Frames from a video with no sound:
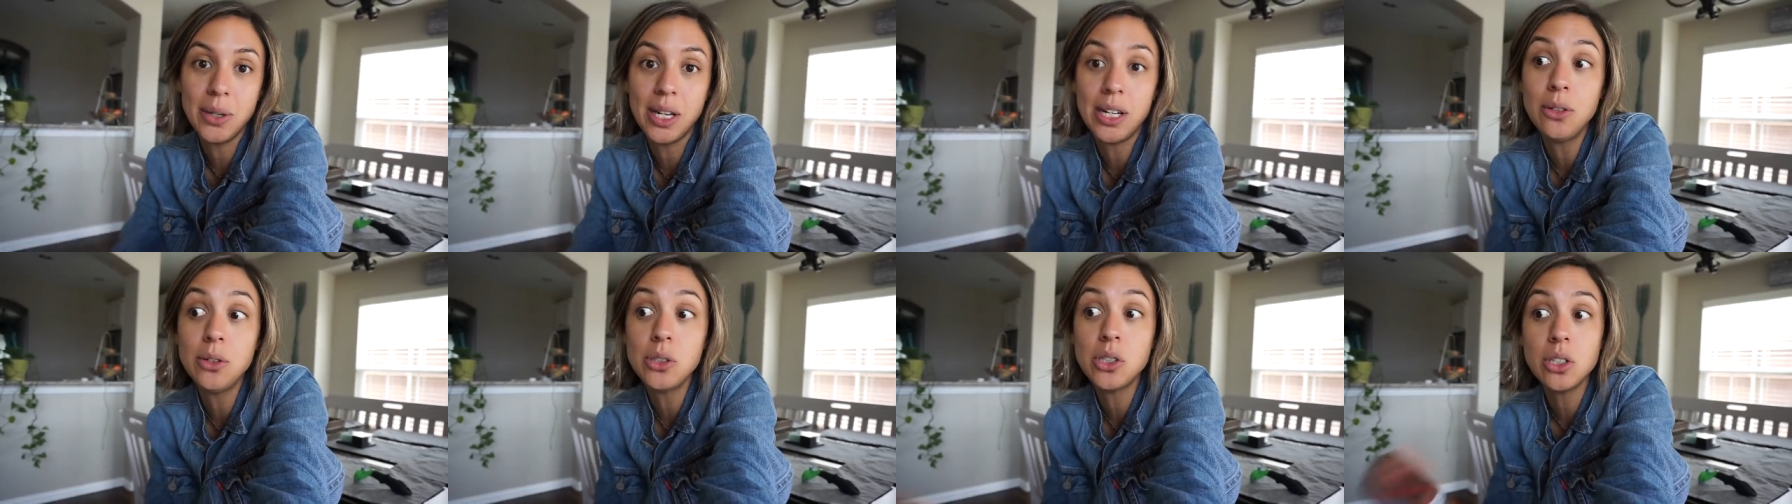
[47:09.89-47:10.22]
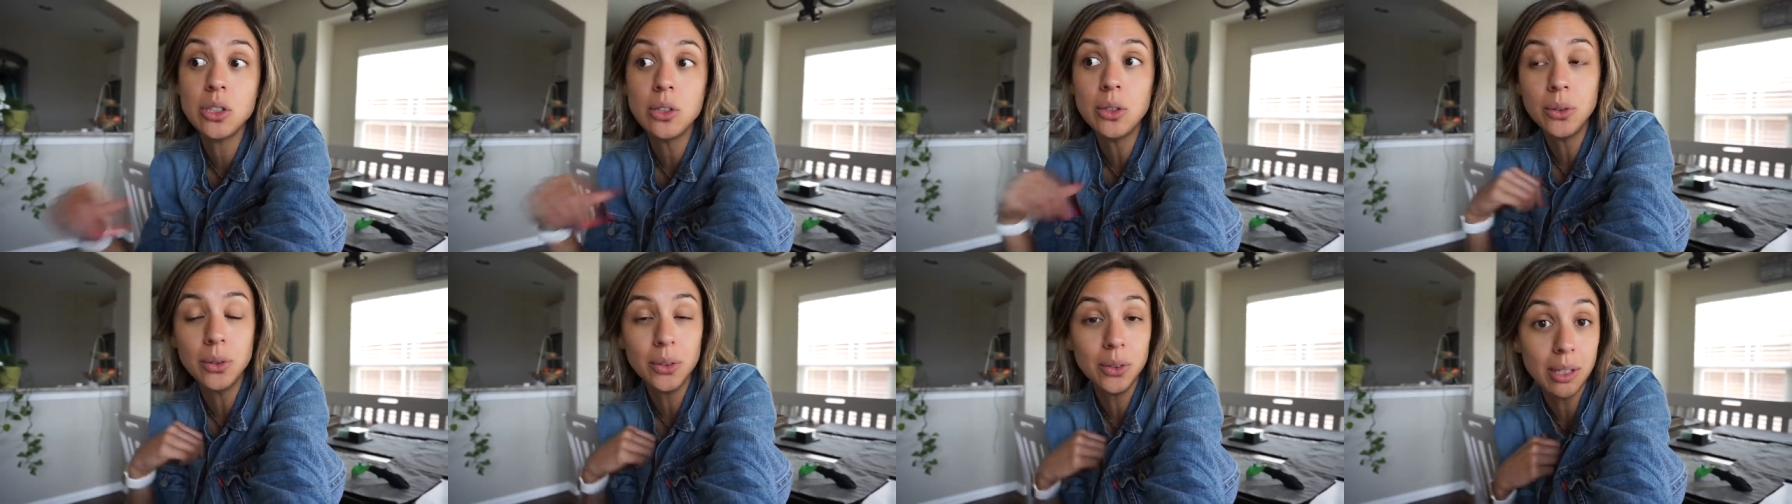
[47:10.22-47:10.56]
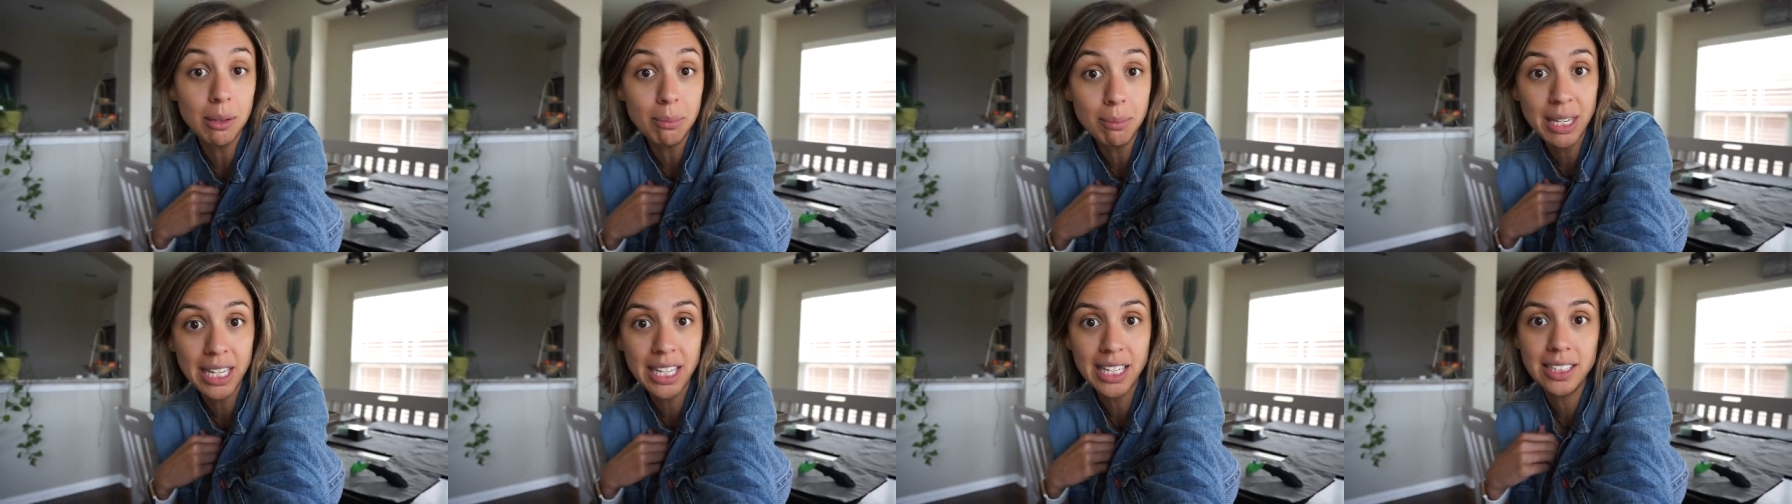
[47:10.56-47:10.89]
And Nusha's older
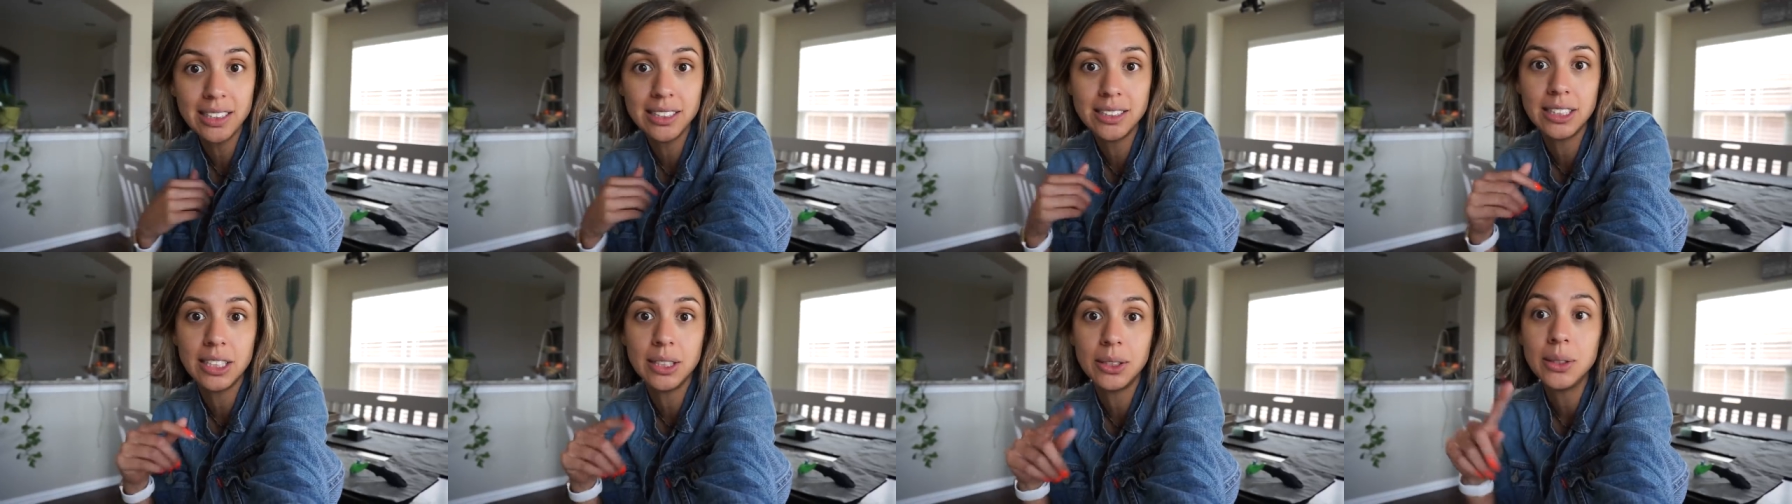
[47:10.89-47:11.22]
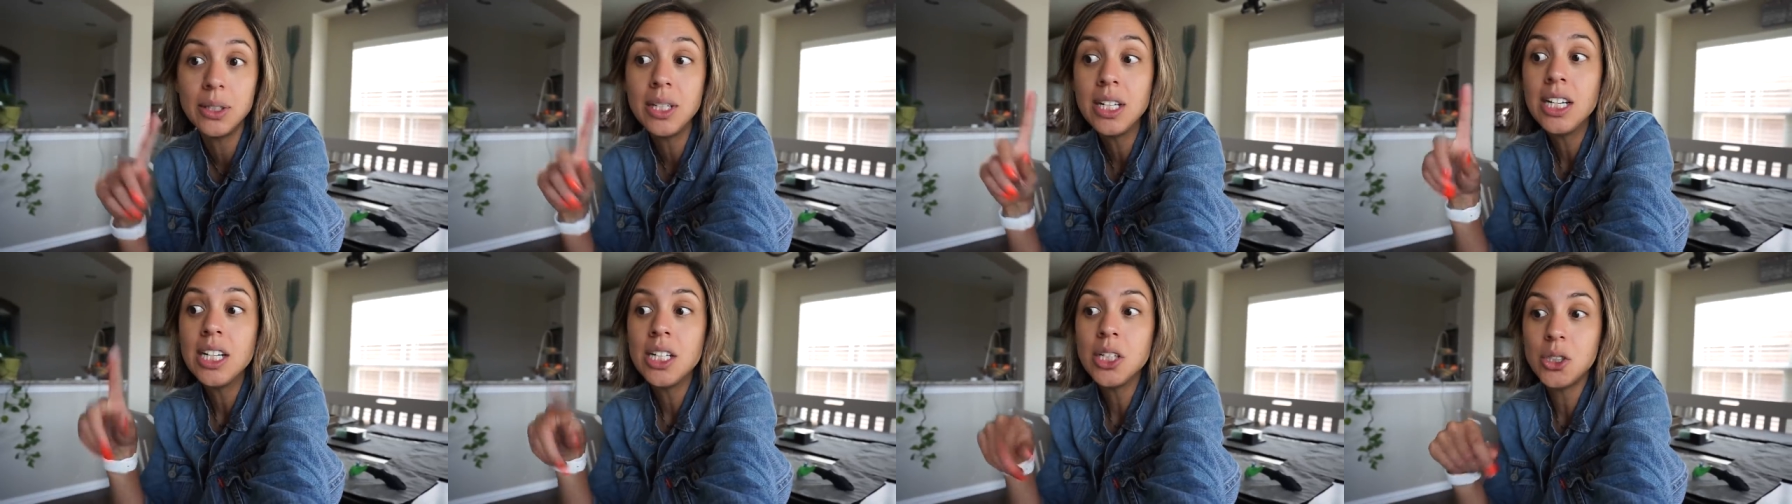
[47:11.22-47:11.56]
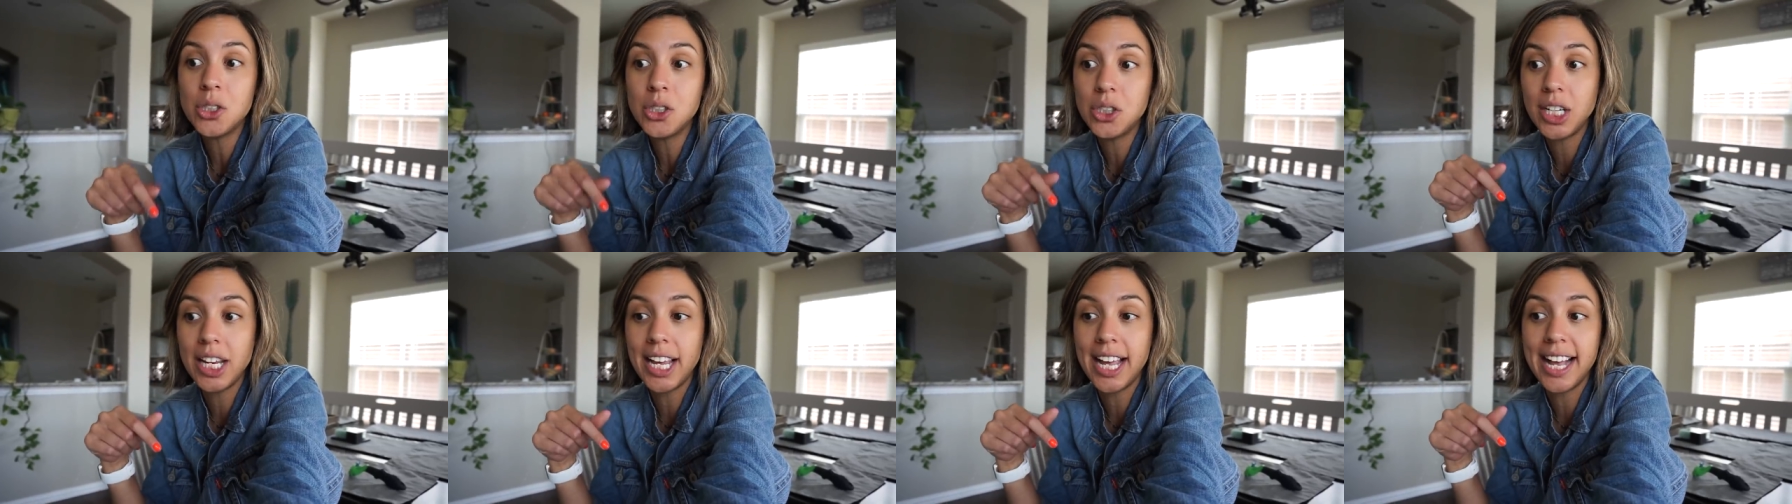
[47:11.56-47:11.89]
than me, so
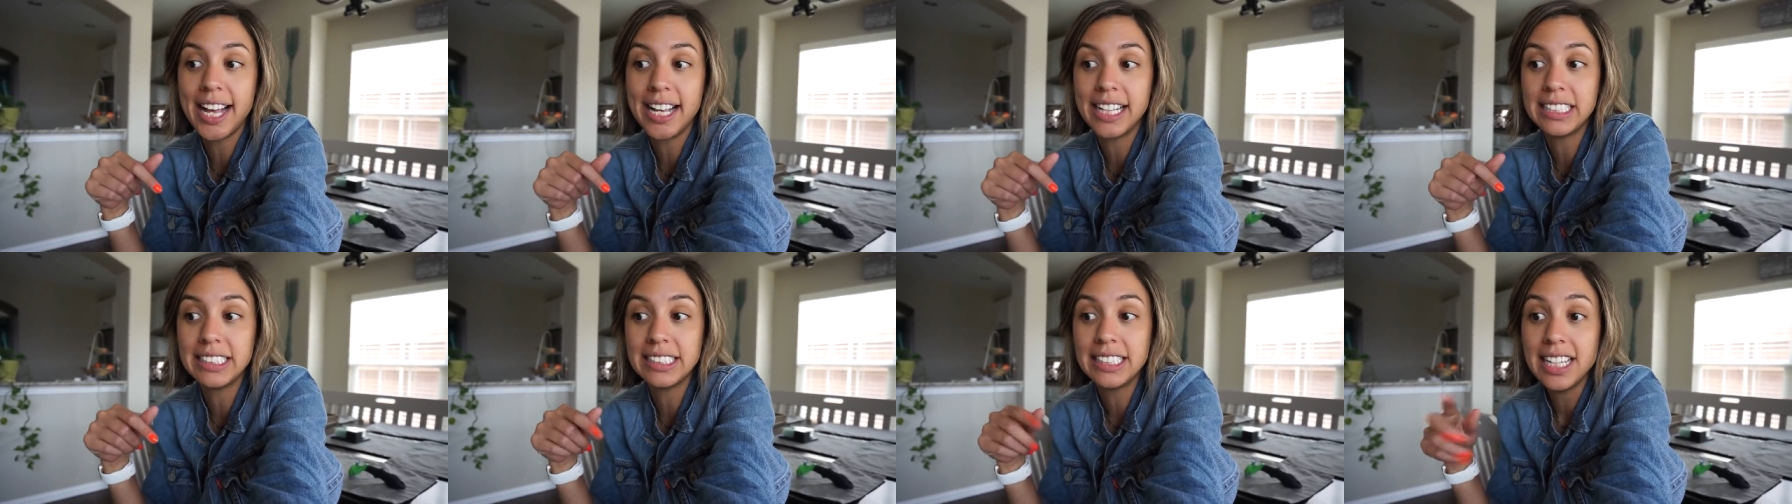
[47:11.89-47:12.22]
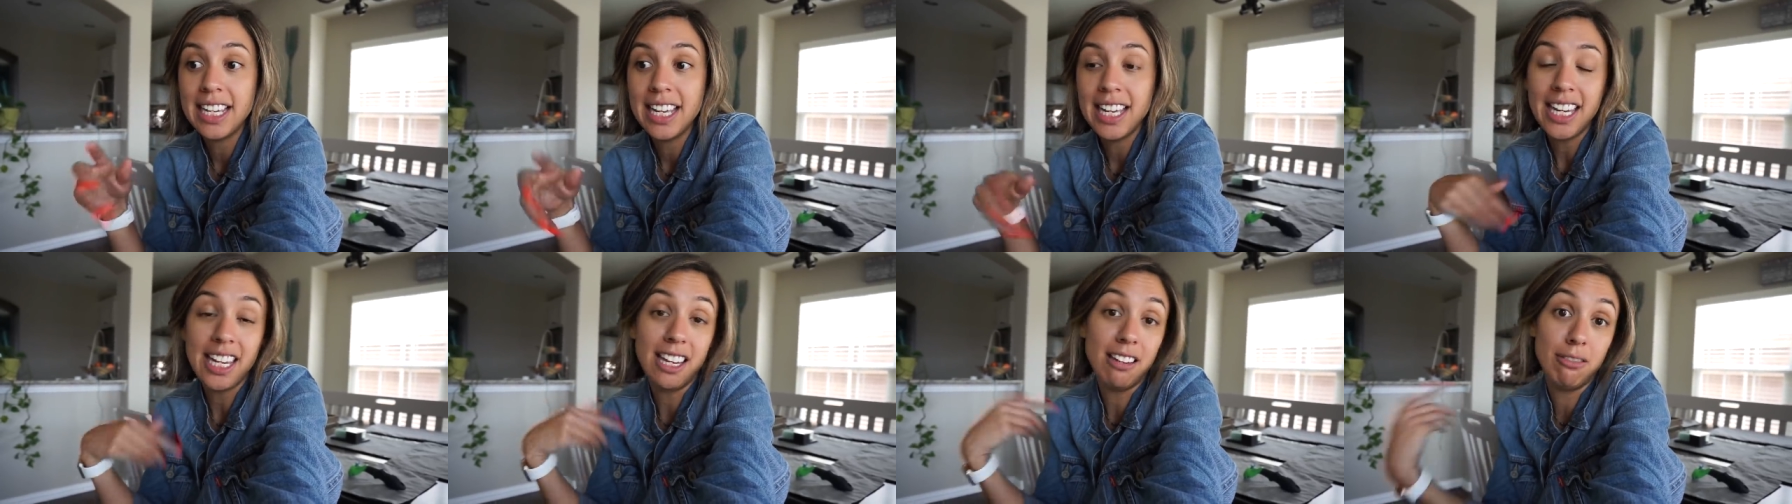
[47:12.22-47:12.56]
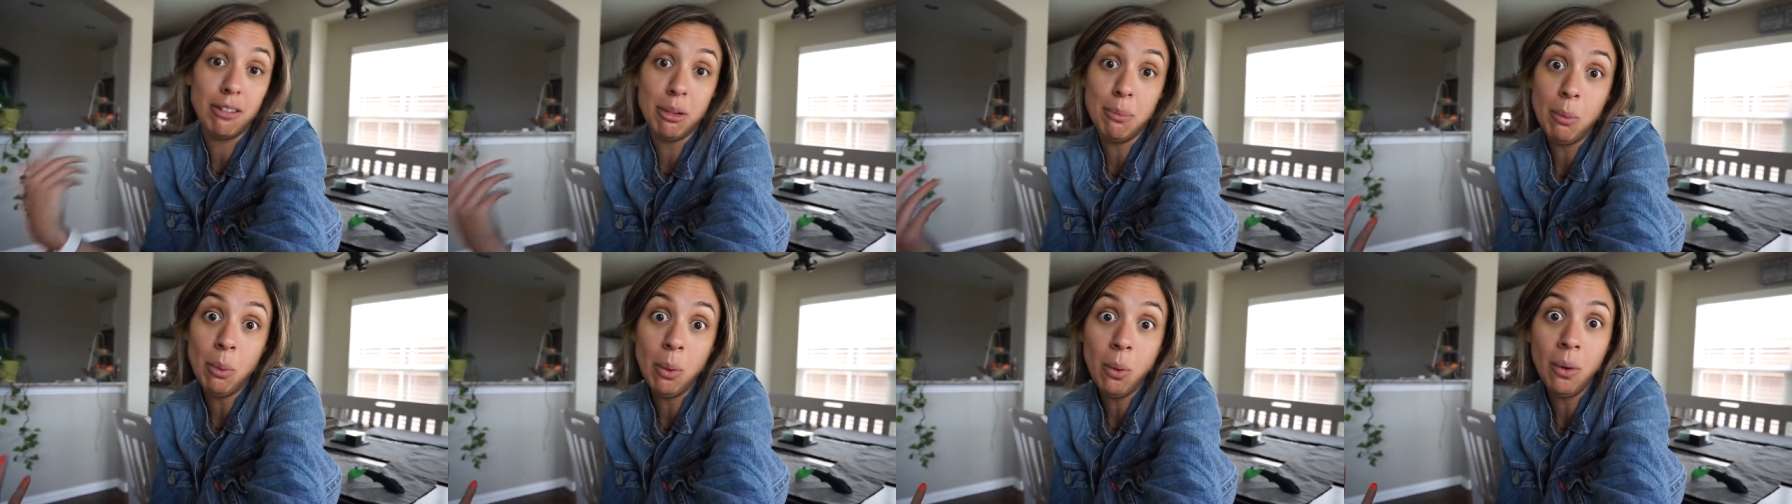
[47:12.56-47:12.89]
she has
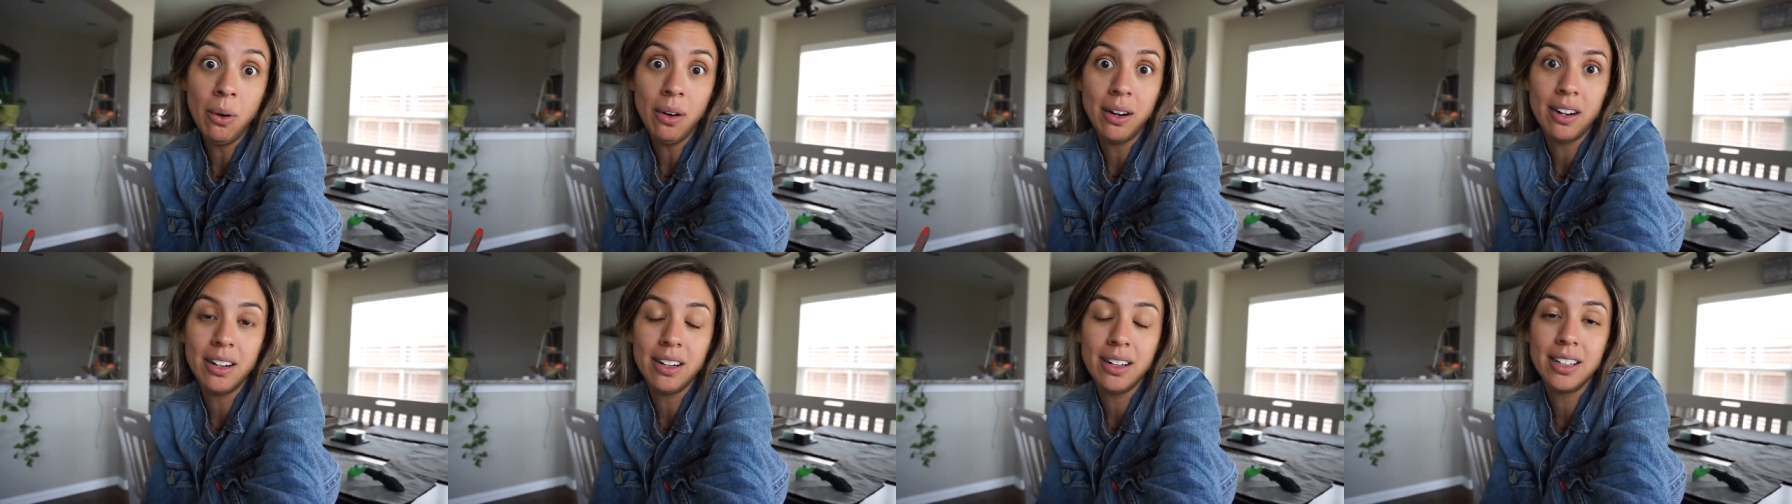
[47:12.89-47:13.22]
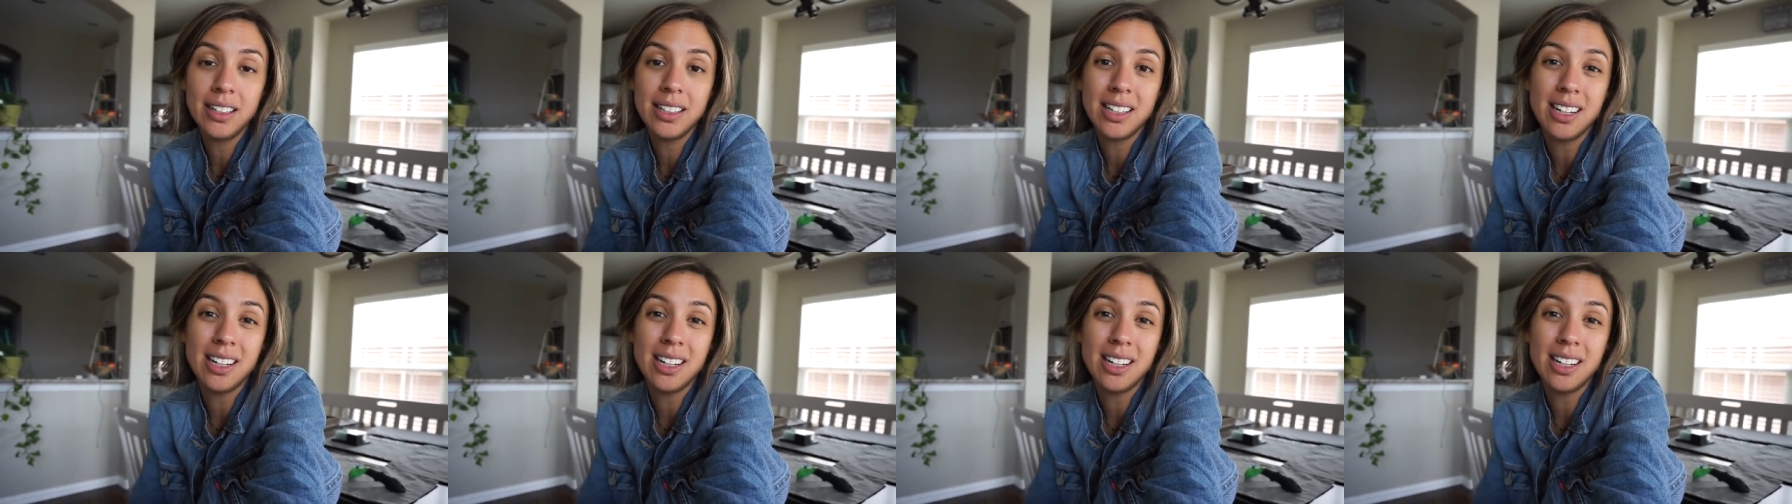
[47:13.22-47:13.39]
even more,